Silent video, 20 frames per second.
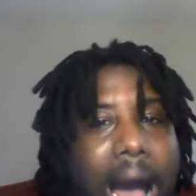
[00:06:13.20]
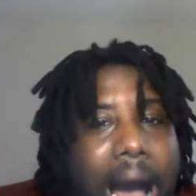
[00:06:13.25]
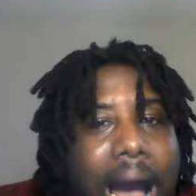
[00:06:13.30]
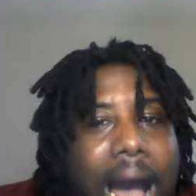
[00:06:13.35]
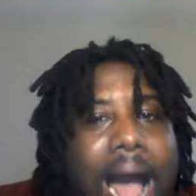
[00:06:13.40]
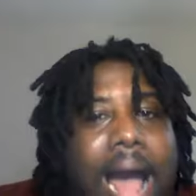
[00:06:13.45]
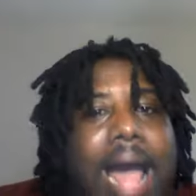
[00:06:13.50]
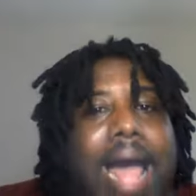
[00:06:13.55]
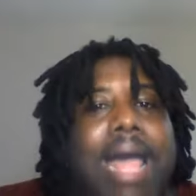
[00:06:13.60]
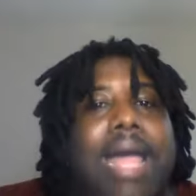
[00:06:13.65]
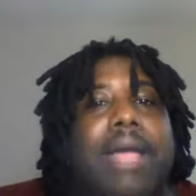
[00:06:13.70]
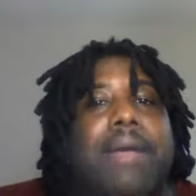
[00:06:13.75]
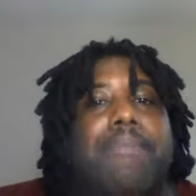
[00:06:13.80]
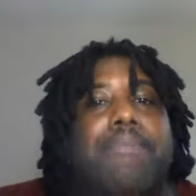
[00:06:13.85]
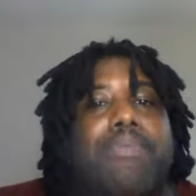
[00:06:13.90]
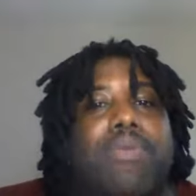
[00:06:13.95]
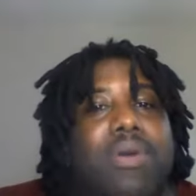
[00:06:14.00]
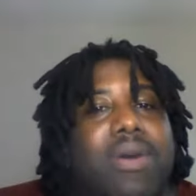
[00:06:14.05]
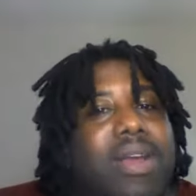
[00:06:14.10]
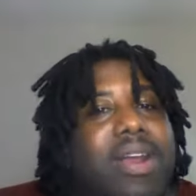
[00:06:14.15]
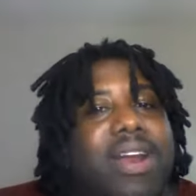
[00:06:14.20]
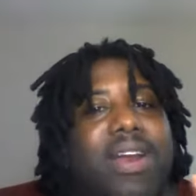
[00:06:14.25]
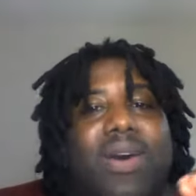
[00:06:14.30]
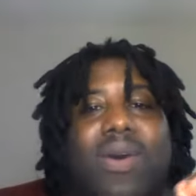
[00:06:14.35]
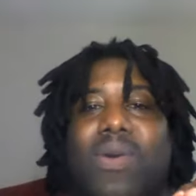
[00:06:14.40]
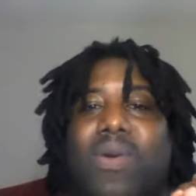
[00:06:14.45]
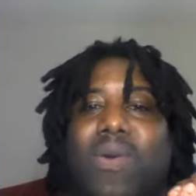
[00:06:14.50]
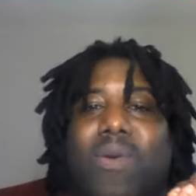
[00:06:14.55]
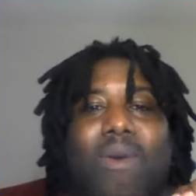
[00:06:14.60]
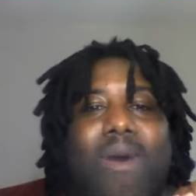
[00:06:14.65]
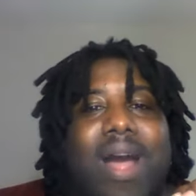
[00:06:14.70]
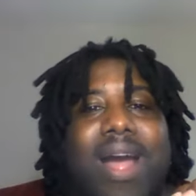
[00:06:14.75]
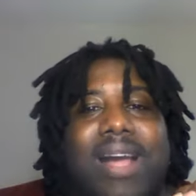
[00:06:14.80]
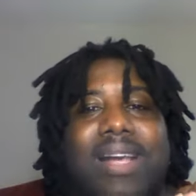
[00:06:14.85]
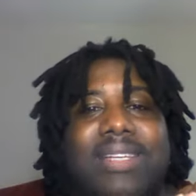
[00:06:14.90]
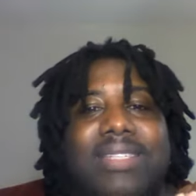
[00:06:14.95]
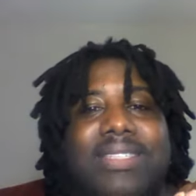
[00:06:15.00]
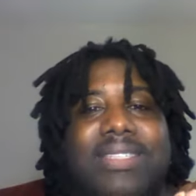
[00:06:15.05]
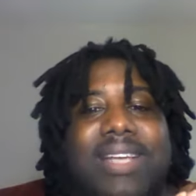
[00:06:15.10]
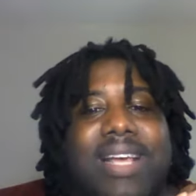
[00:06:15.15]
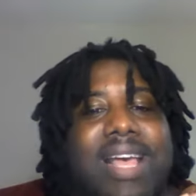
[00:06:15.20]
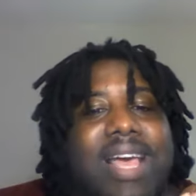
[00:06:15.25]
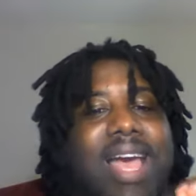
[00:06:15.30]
I put it on Christ.